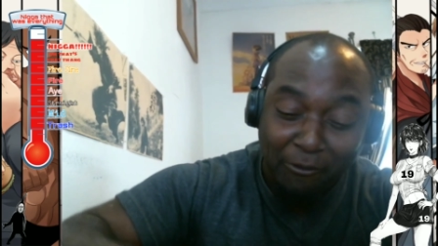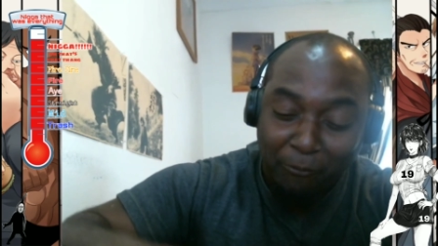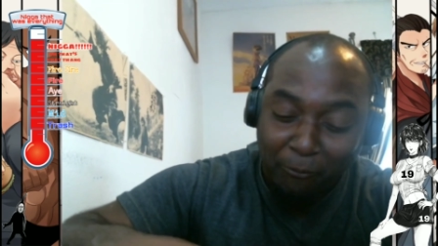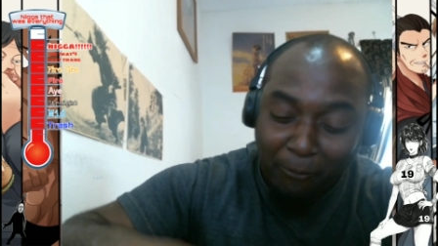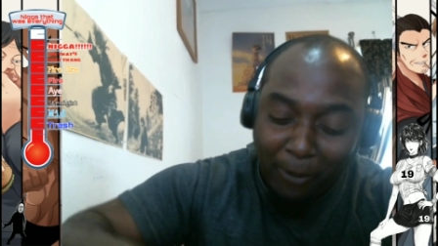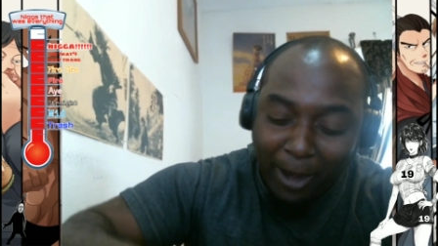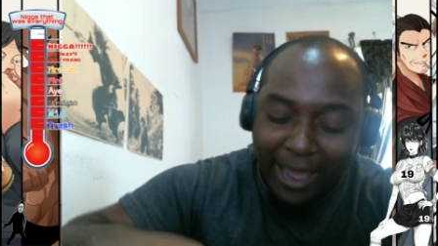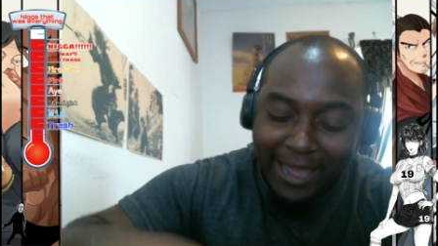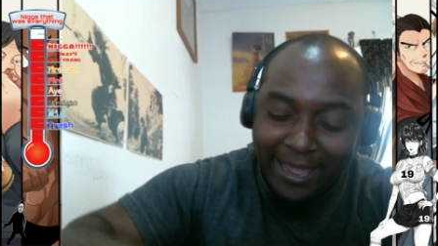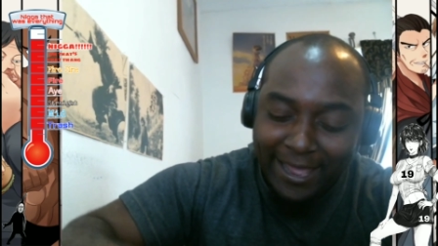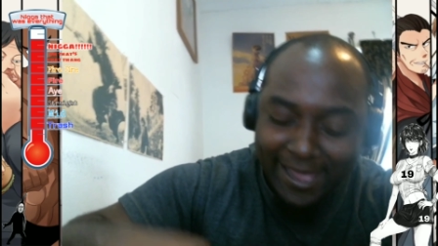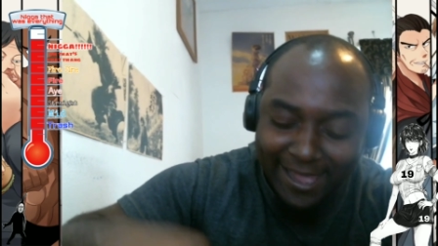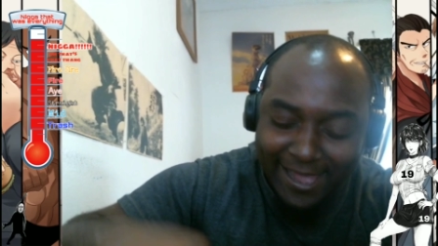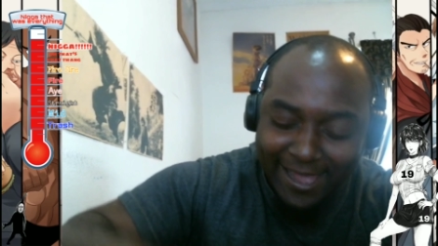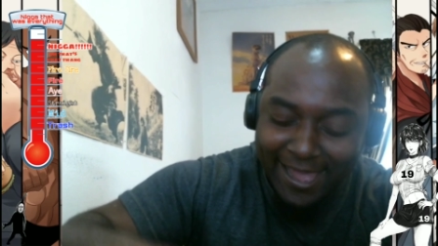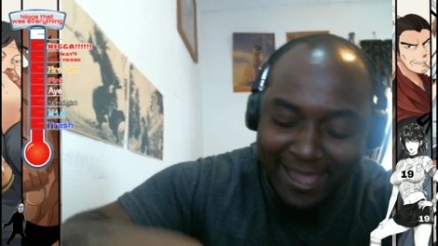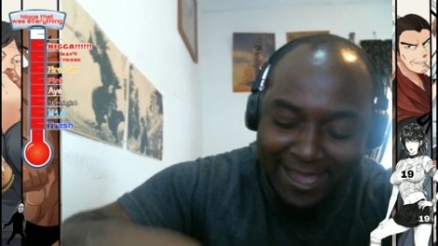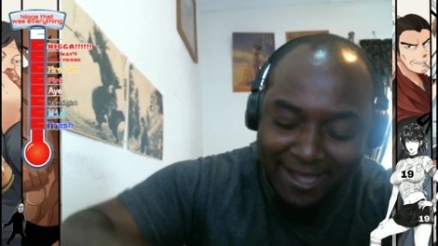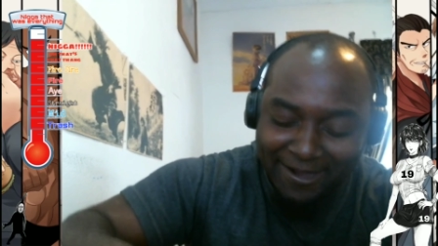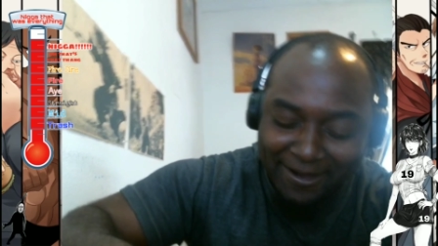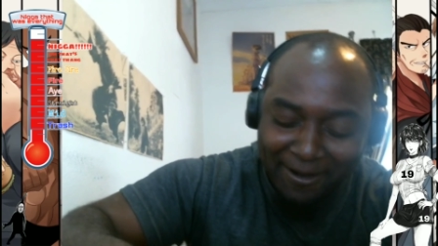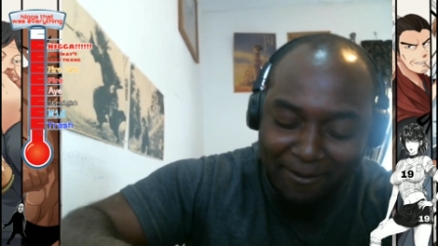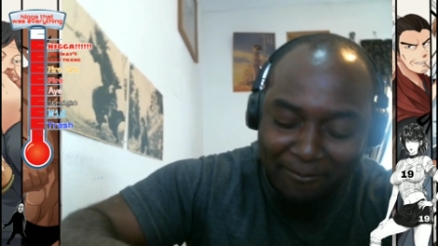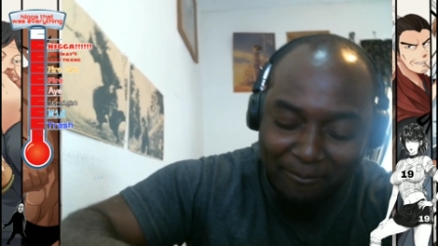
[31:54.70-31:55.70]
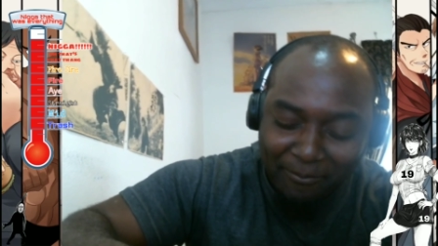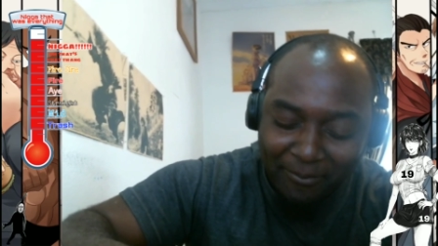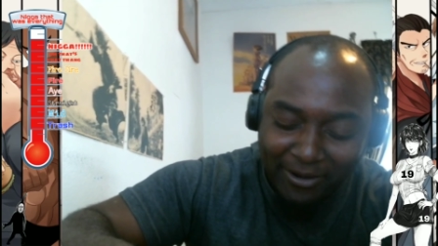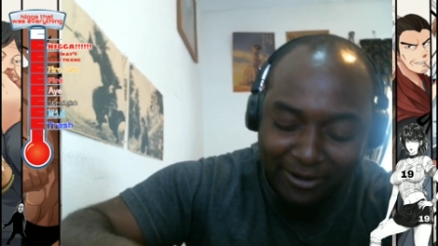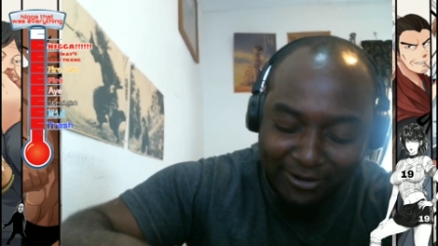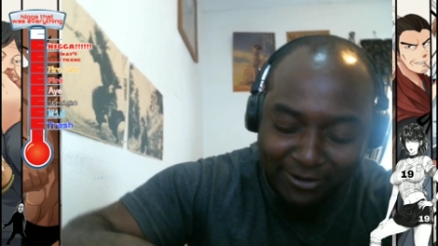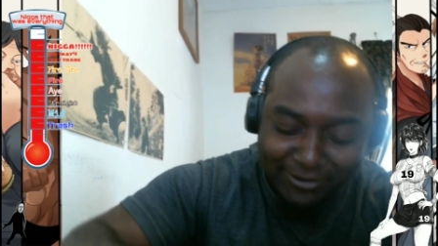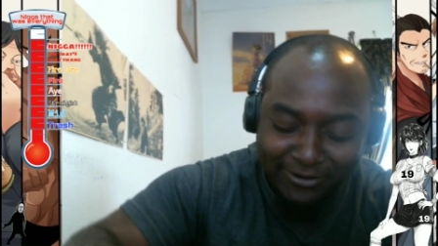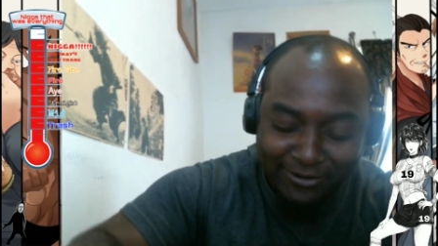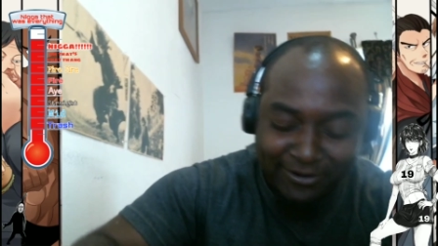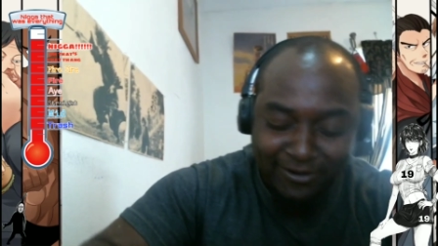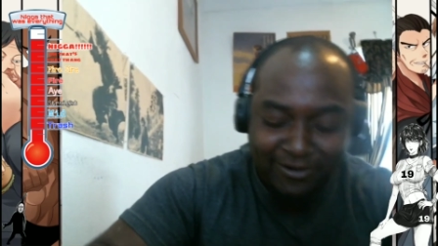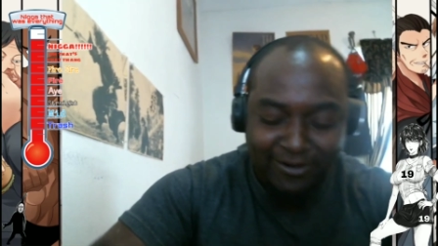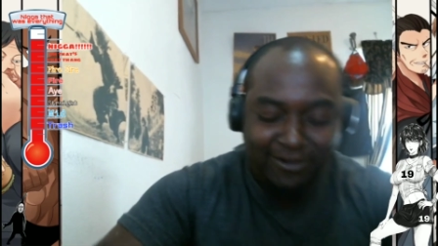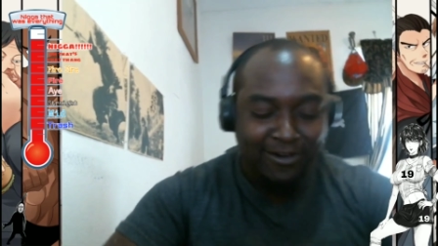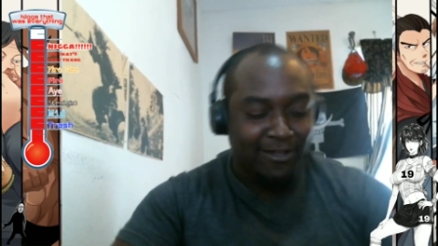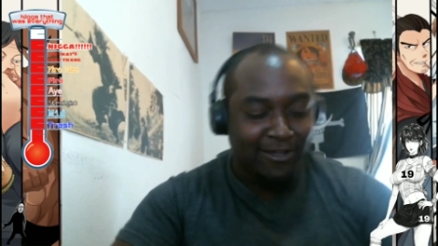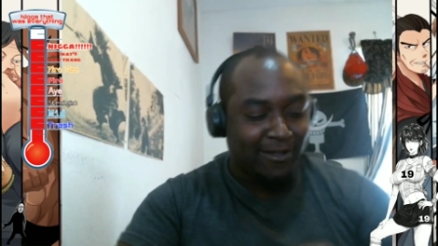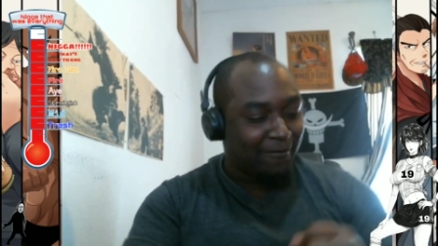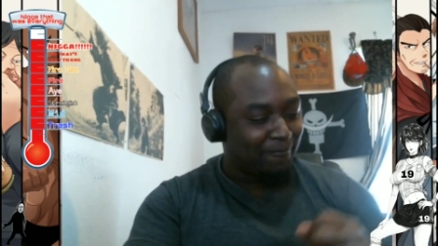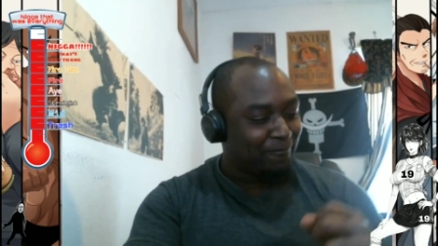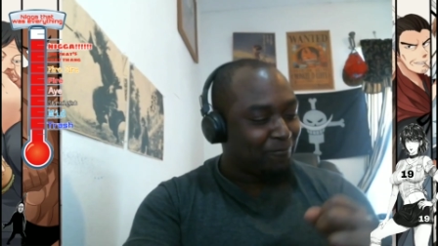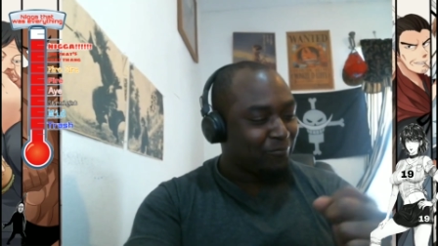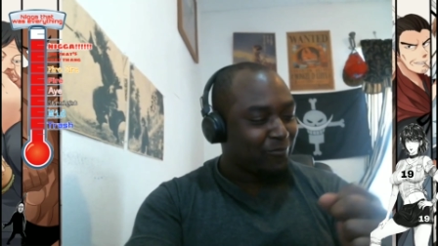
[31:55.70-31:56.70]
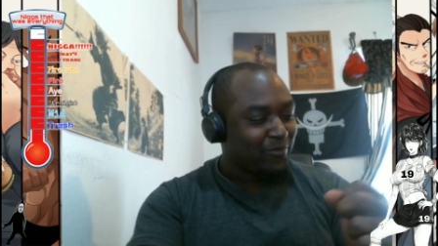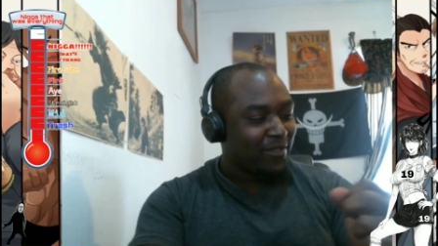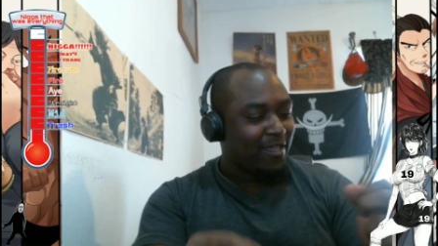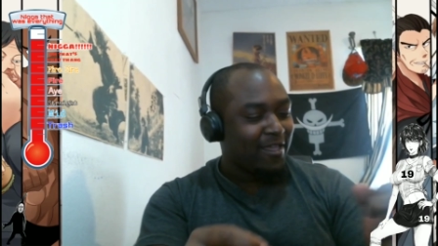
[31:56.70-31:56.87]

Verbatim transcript: right here, bro. Look, look, look, look.